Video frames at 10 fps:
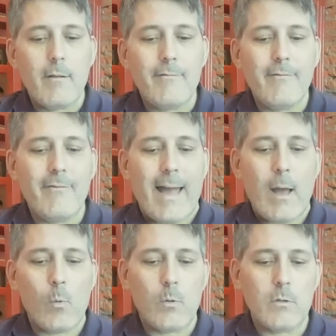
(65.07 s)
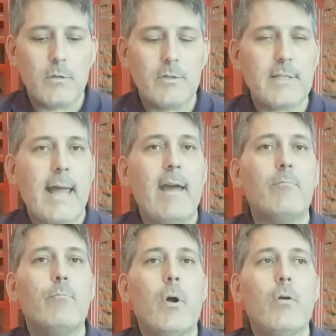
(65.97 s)
Vowels
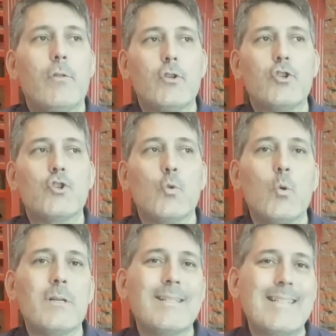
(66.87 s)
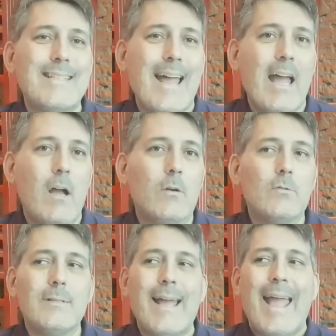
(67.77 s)
have both a short
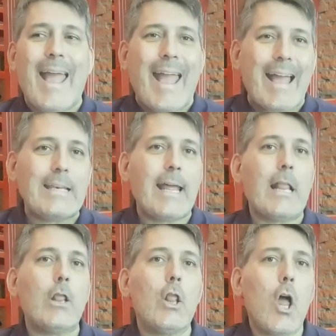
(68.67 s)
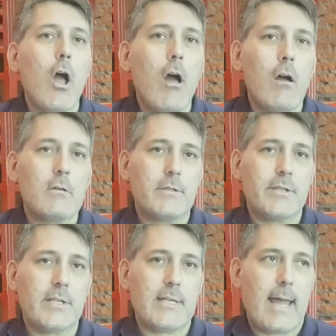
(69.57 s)
sound and a
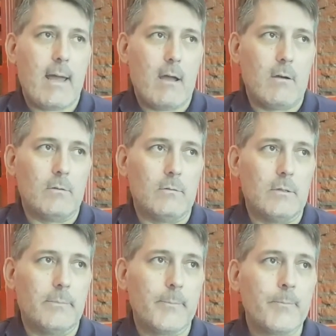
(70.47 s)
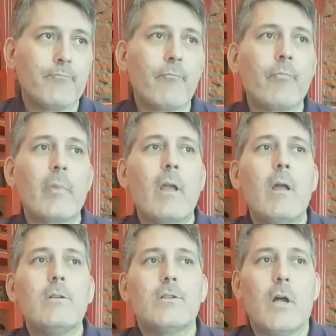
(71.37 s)
long sound.
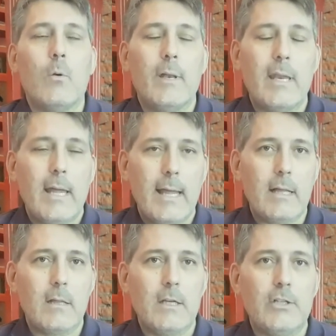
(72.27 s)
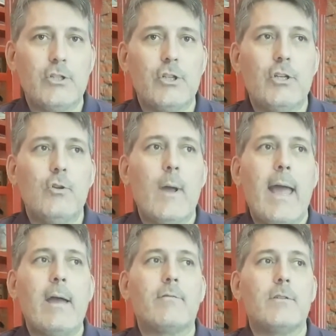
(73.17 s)
So in English, you
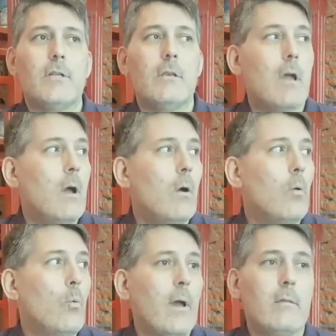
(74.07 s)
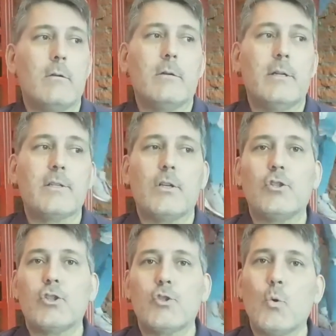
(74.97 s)
have to know whether it's a
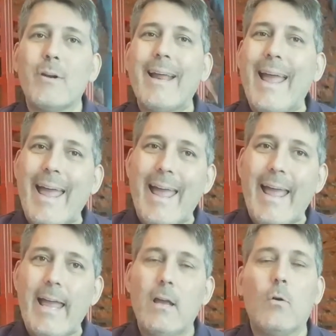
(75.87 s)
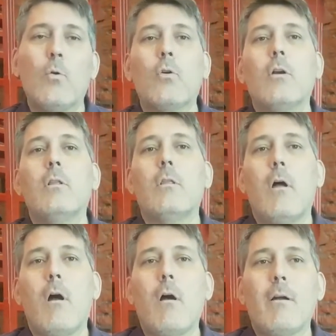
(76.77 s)
short A or a
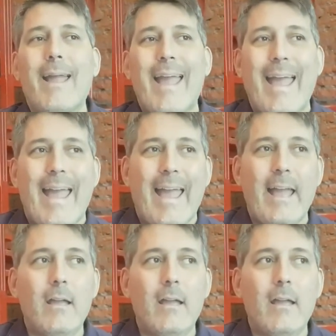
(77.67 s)
long A.